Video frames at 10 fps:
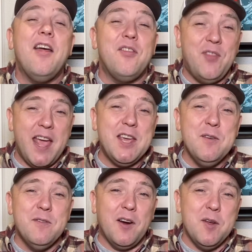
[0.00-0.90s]
Thank you
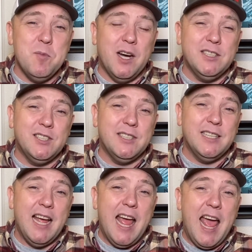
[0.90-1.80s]
very much,
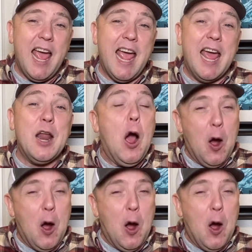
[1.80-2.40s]
and